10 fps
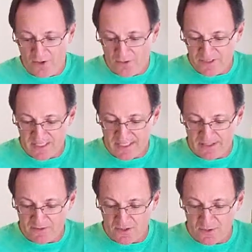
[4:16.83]
You're always going to
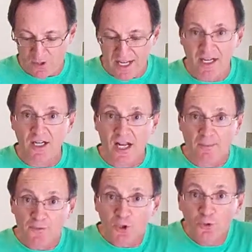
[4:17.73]
get, so I cut
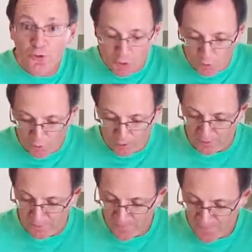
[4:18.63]
up to the core,
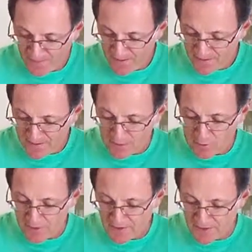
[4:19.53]
and I'll go
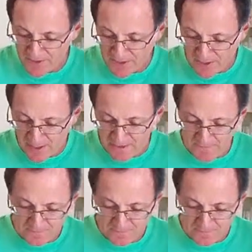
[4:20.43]
on the other side.